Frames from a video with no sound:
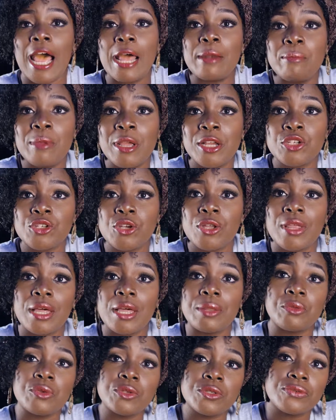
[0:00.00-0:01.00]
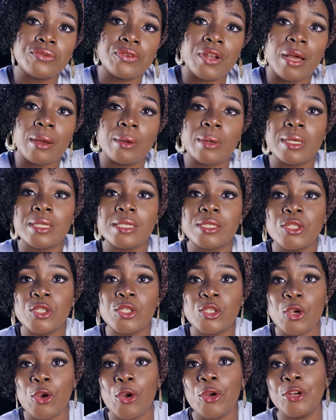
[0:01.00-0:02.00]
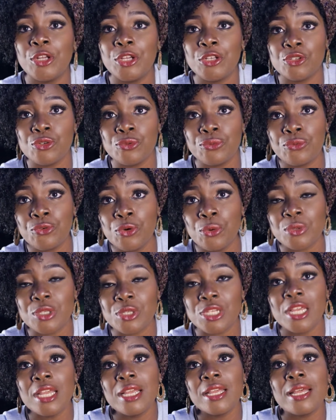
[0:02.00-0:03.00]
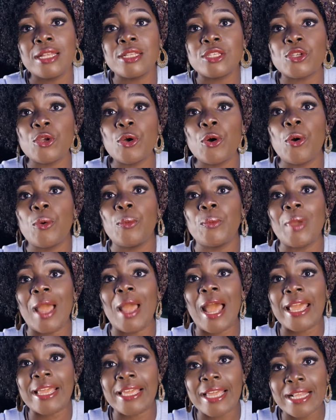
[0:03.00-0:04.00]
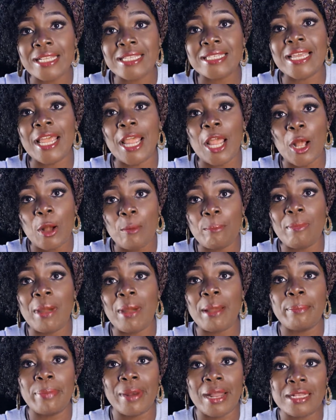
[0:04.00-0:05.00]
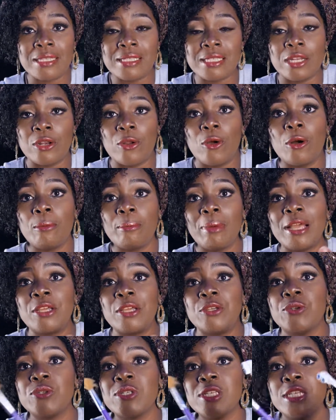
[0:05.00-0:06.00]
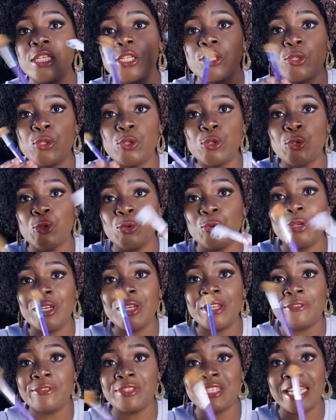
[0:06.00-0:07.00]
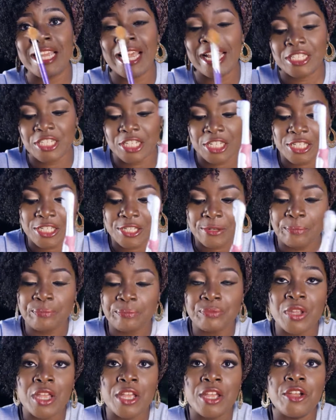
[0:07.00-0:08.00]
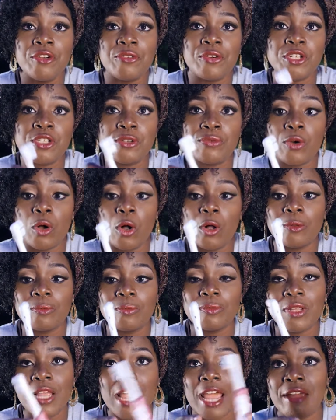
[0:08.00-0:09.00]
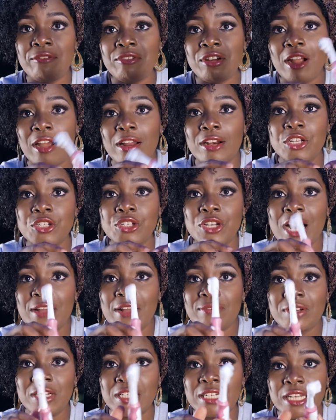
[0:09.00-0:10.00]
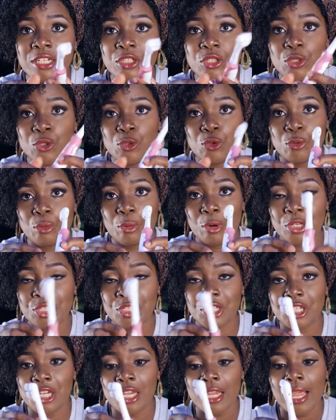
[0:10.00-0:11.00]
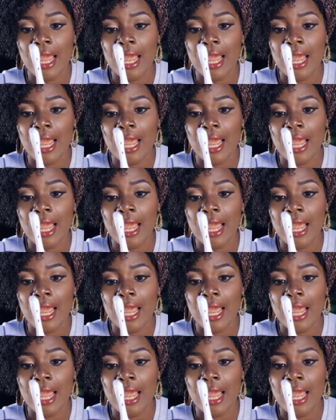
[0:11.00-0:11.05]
and make sure that those flowers turn into fruit. And so I get to help my plants along by using these two nifty gadgets. First of all, every gardener should have an electric toothbrush.